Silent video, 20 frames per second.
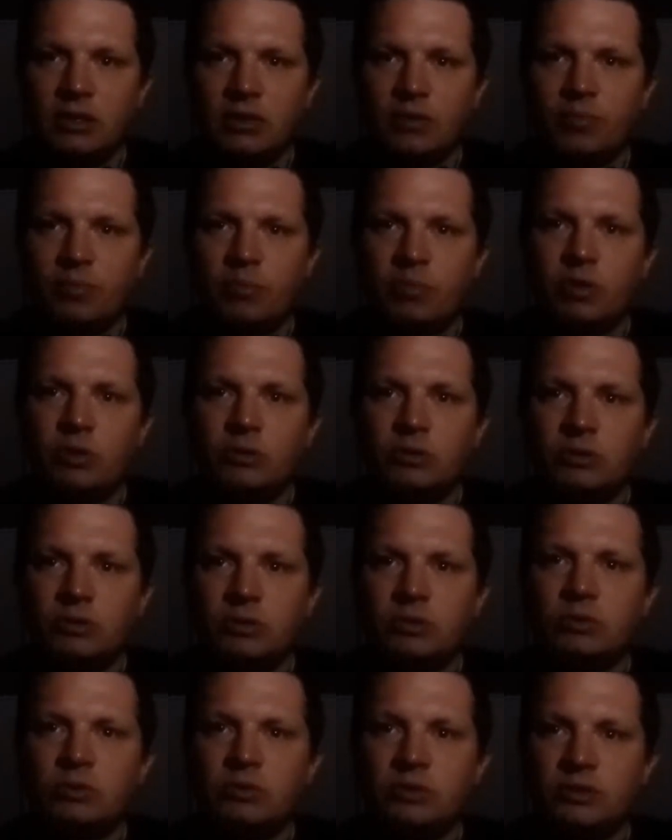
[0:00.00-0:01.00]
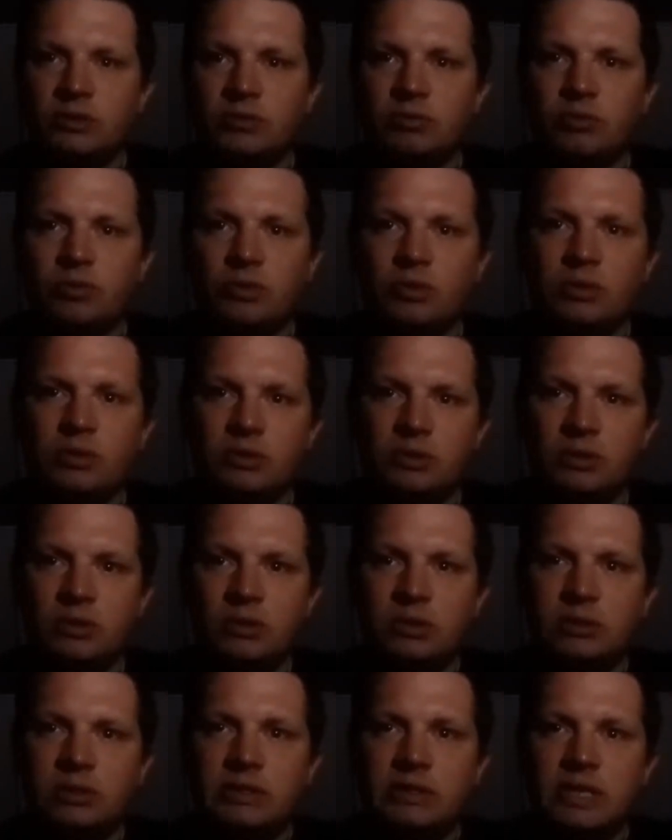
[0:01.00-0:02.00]
most doors were
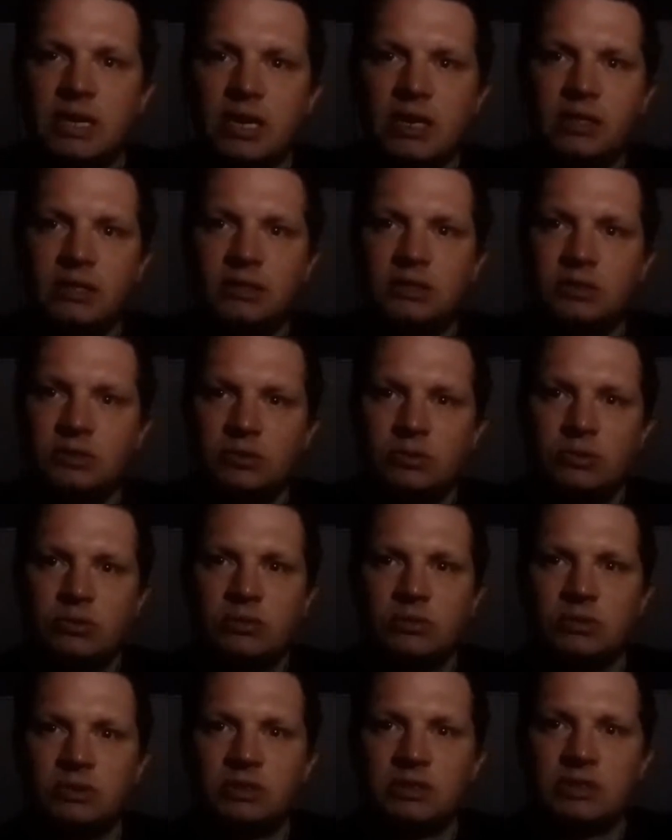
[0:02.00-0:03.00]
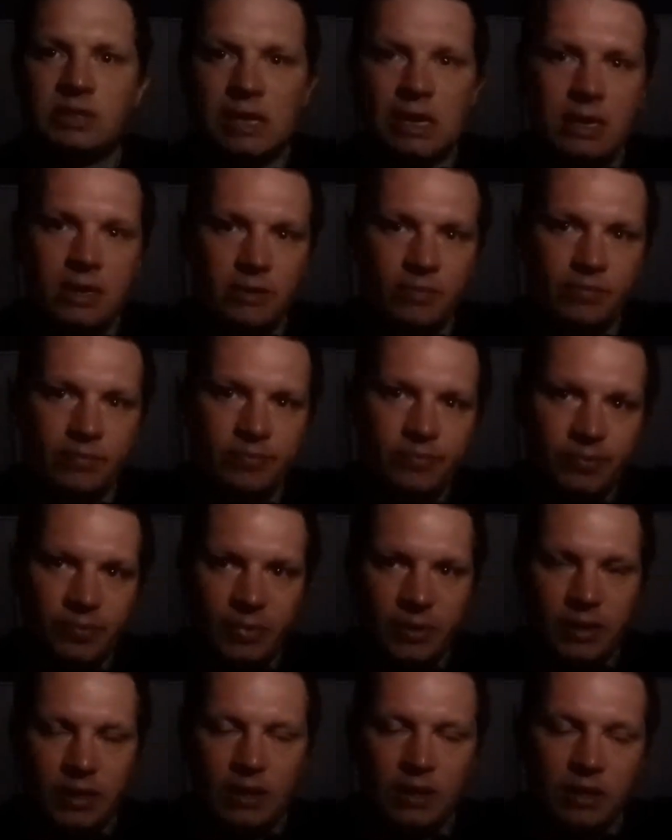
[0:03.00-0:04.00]
starting to slam,
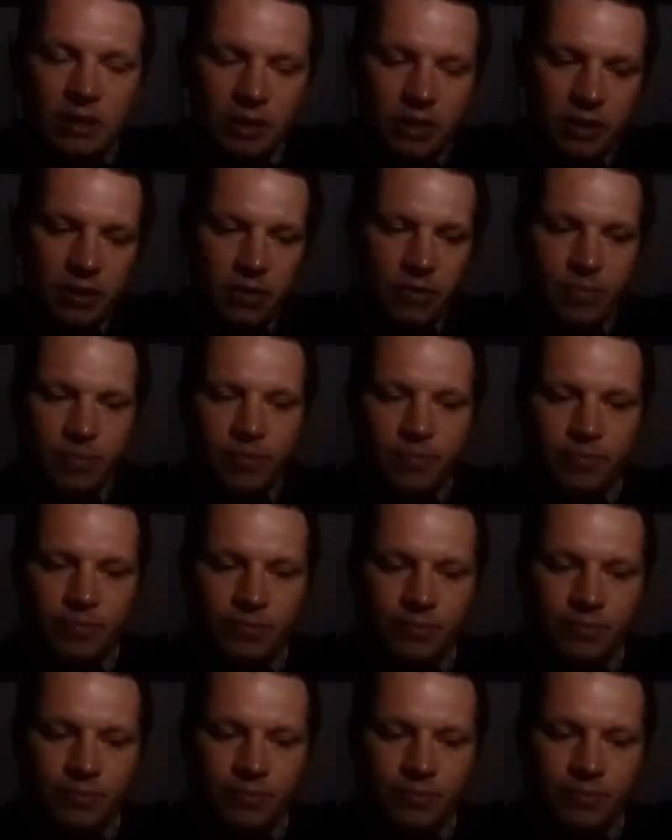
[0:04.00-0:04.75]
and